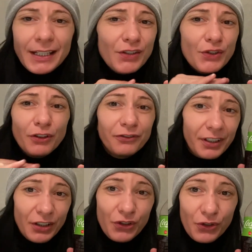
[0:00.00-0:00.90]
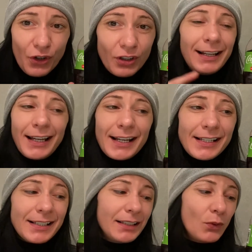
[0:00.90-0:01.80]
It's not very strong. Like I
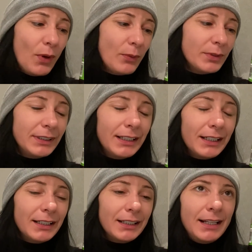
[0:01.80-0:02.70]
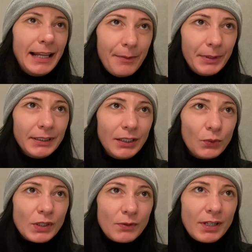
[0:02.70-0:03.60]
said, the one with the lemon, it
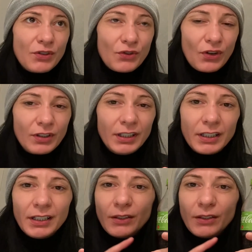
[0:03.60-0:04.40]
was way stronger.